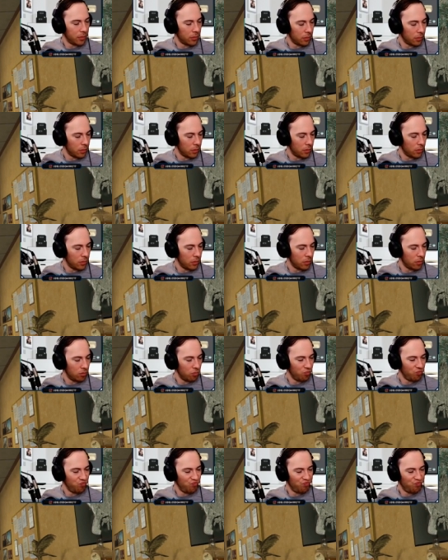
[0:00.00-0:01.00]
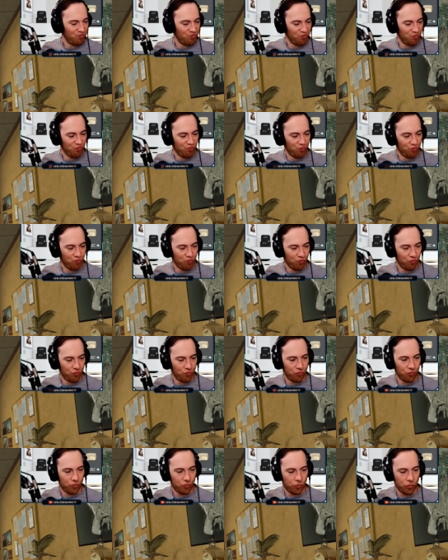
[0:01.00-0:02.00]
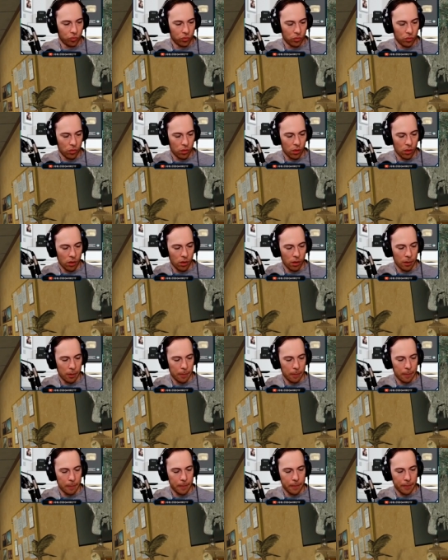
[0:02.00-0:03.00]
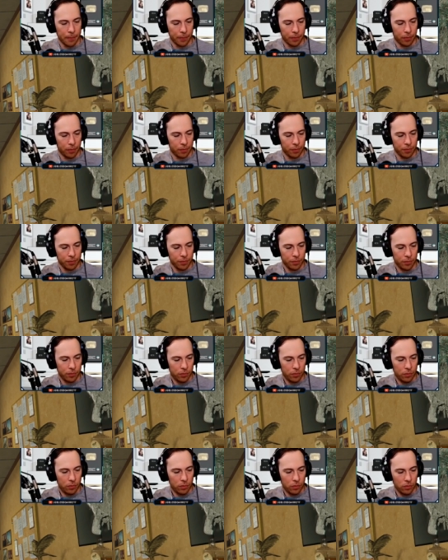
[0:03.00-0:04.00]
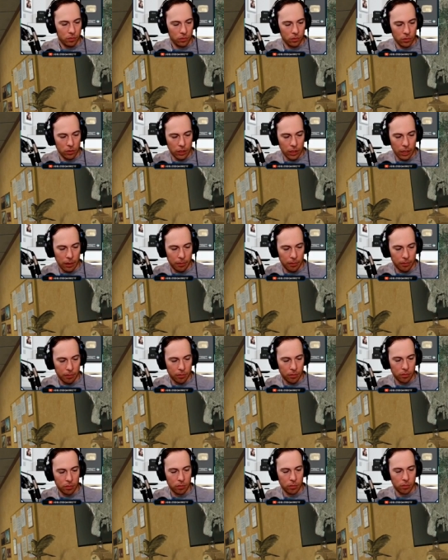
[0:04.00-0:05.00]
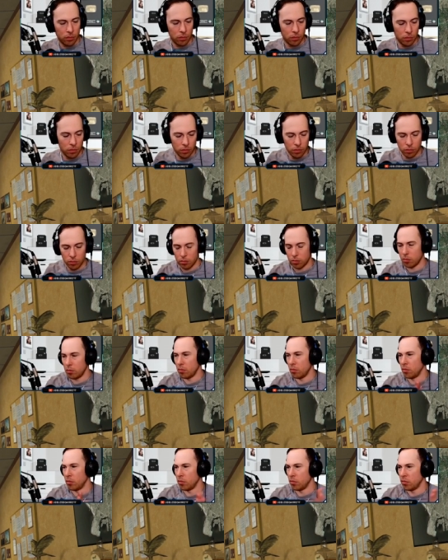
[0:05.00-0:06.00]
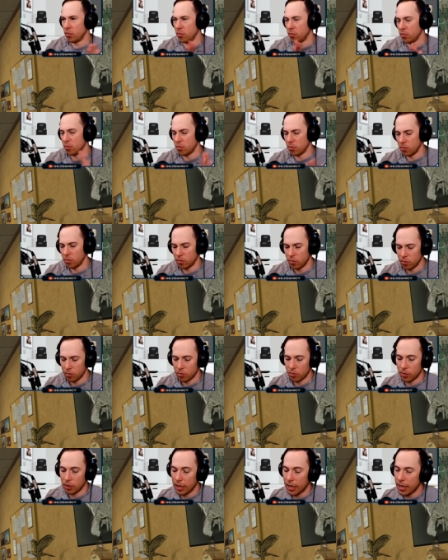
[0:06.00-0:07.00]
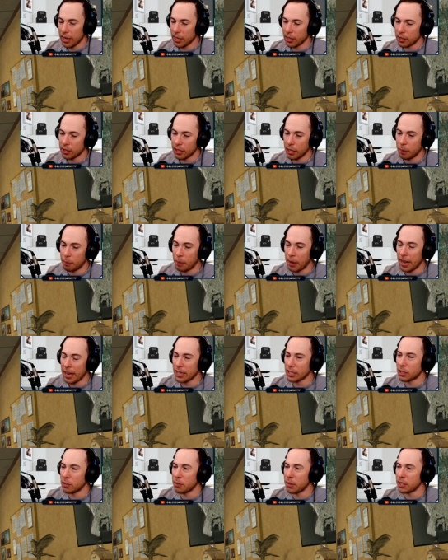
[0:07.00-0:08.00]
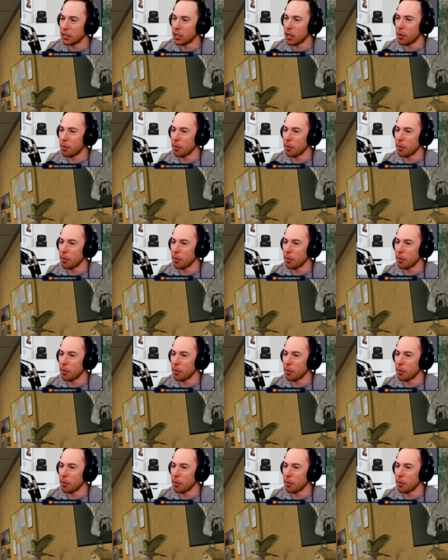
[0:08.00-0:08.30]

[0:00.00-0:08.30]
You know, the people that stick through, you know, whatever happens, fucking happens. Yeah, I'm too stubborn to quit. Hey, it, it pays to be stubborn,